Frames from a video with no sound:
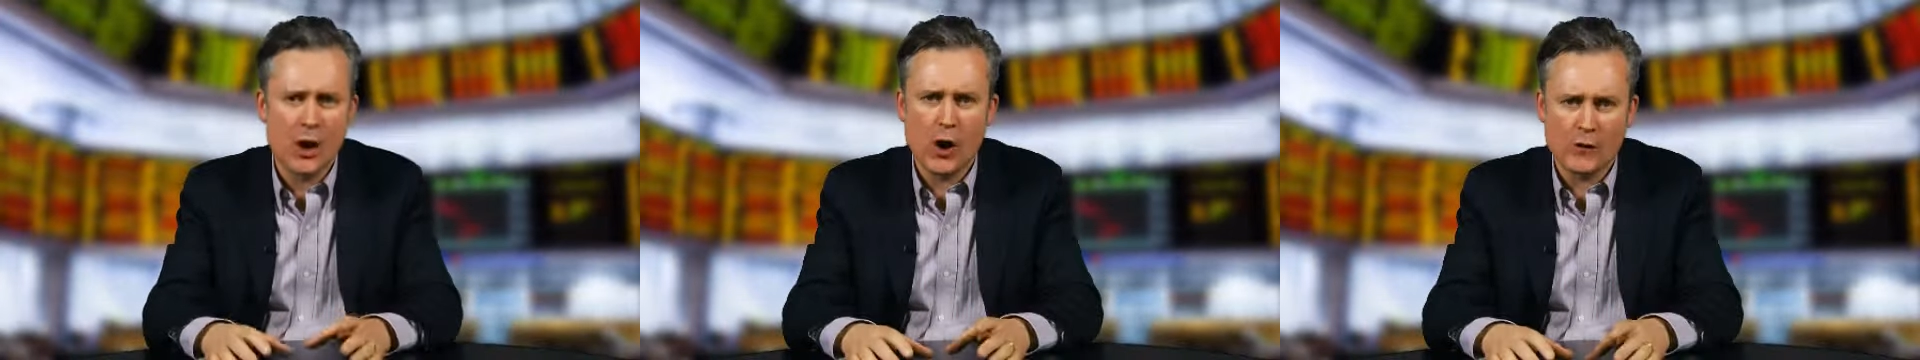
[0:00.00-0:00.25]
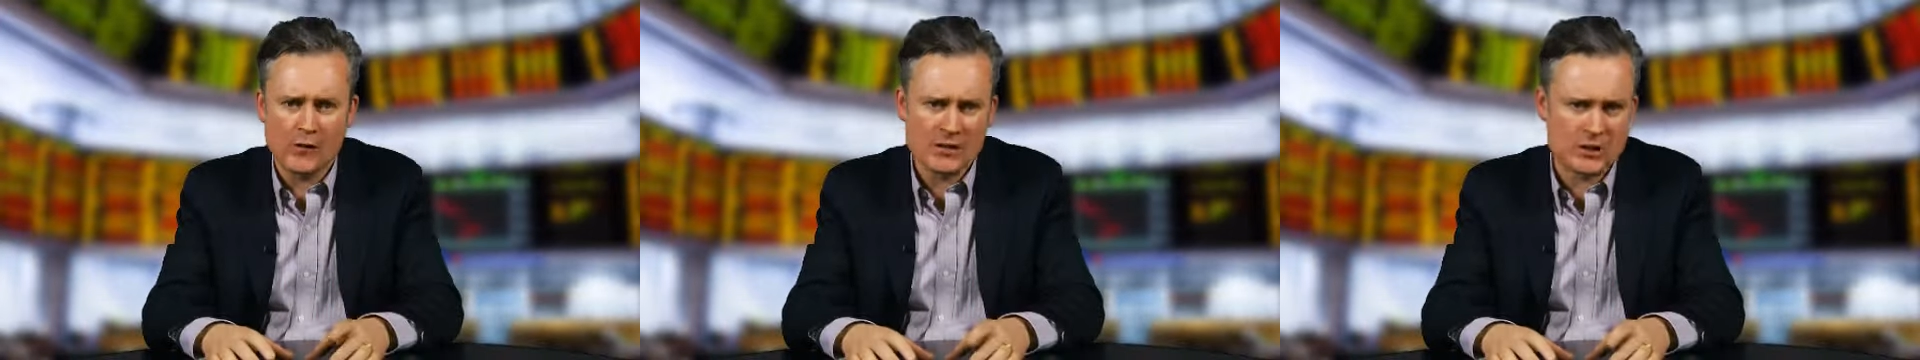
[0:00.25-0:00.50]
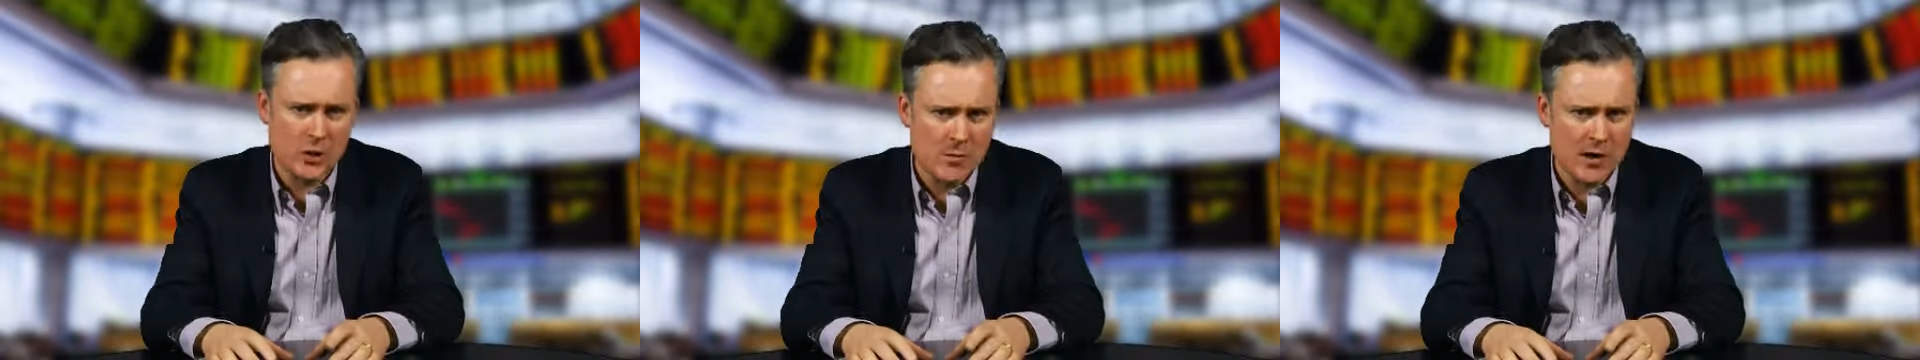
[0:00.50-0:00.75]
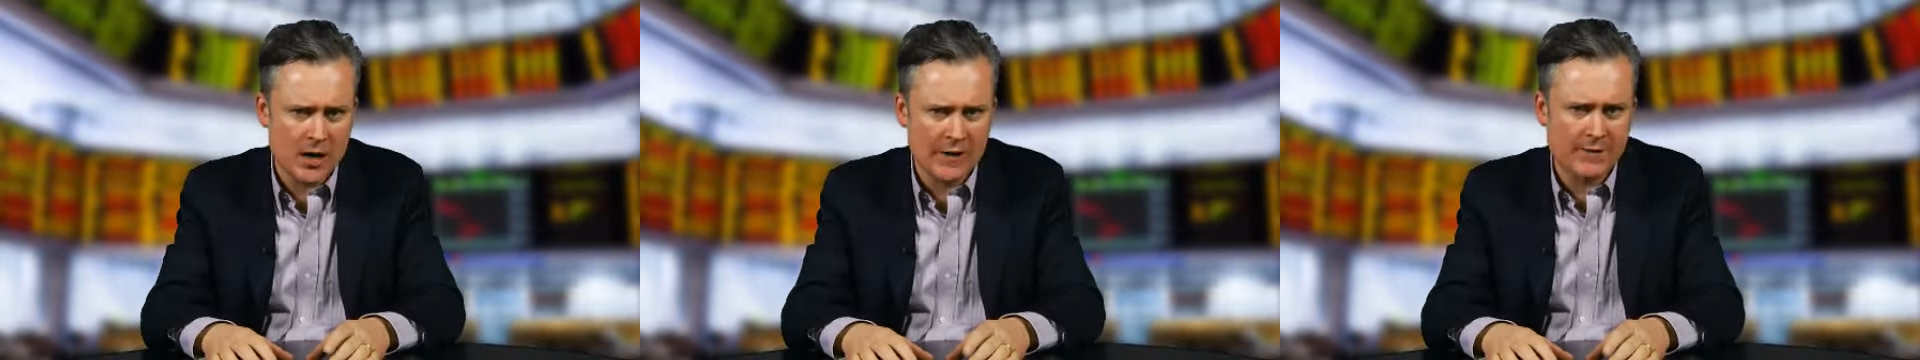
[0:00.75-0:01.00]
of the stock
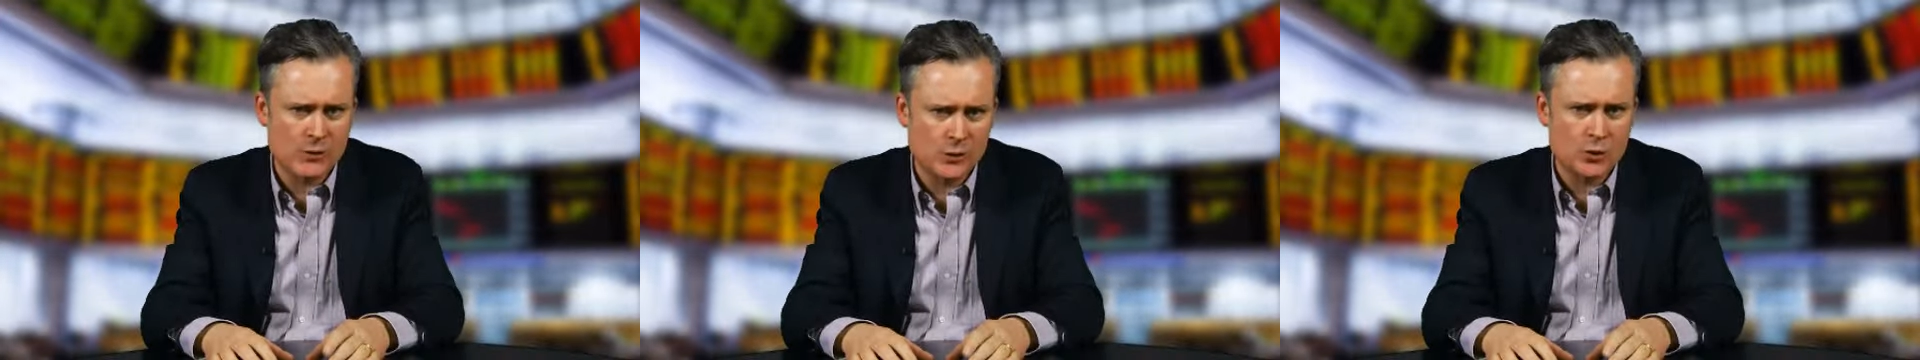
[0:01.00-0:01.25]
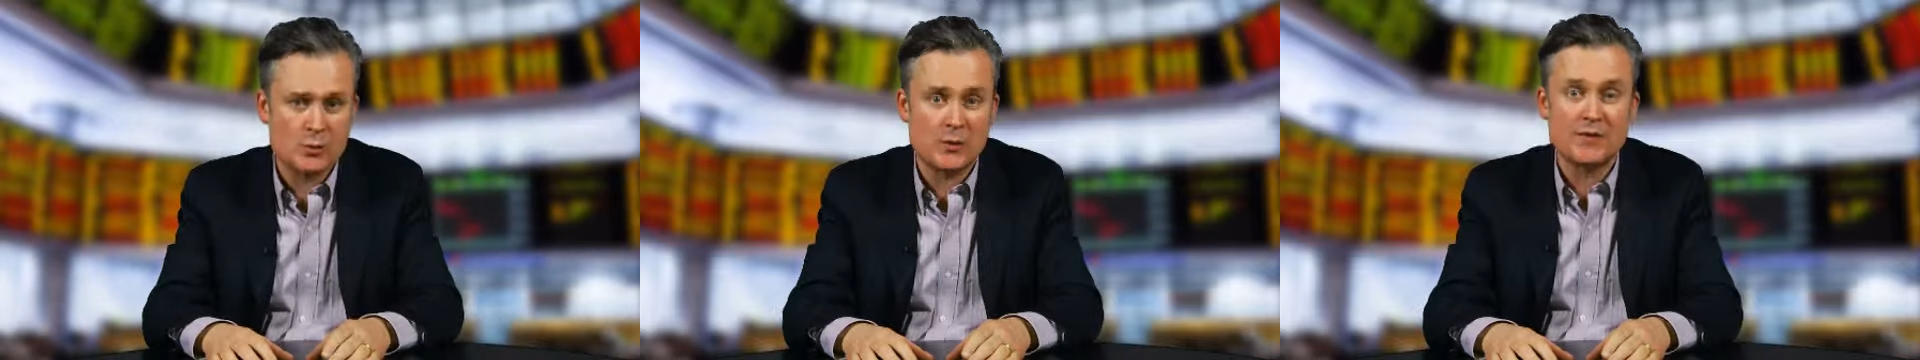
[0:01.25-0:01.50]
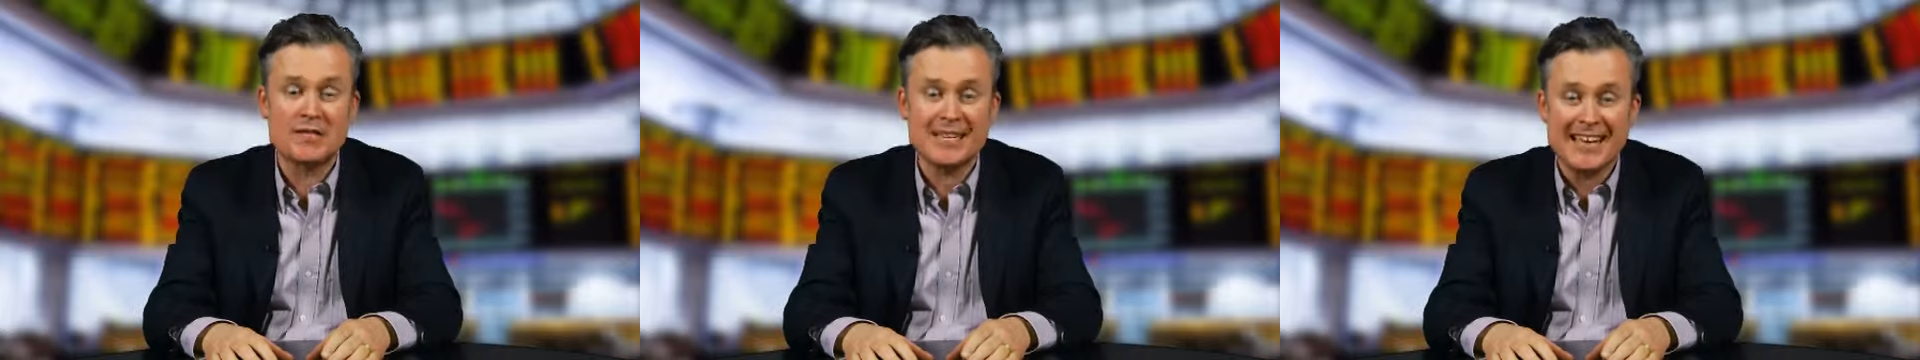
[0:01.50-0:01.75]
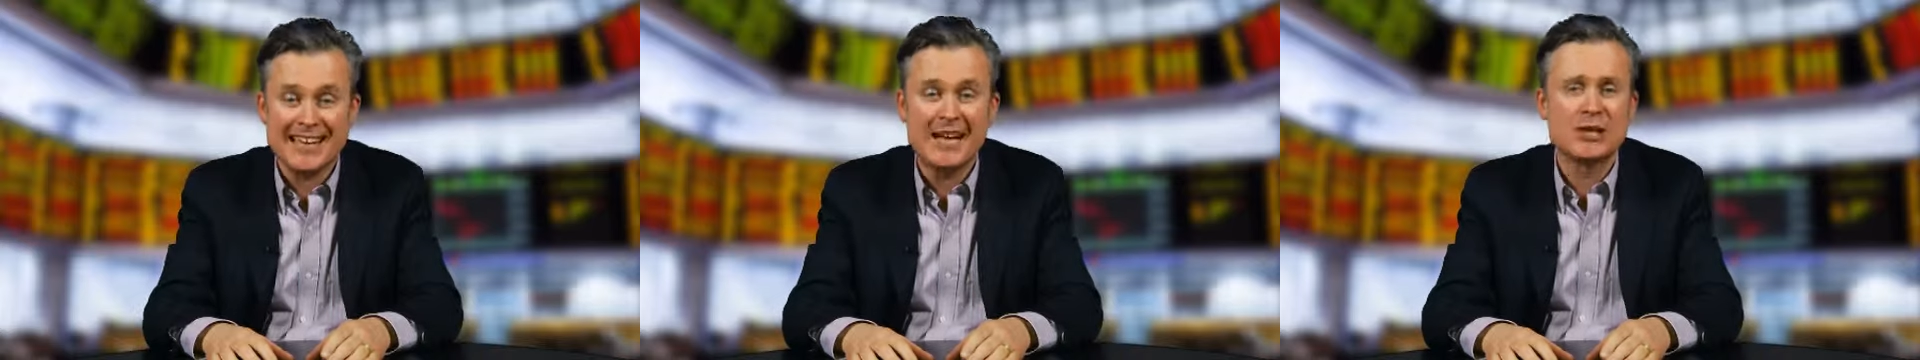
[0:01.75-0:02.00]
market falls we've seen